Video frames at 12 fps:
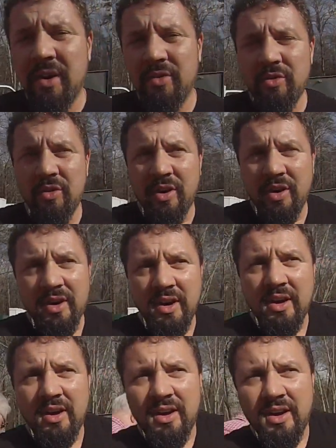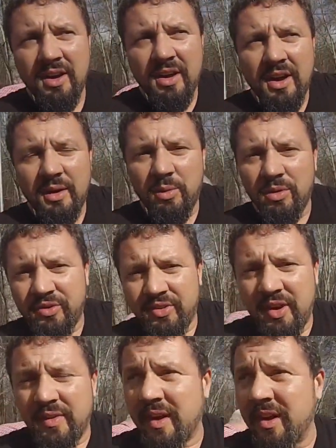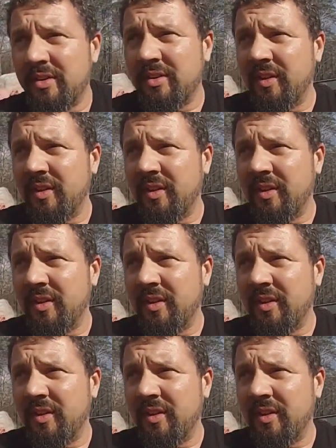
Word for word: I do, I, I will say that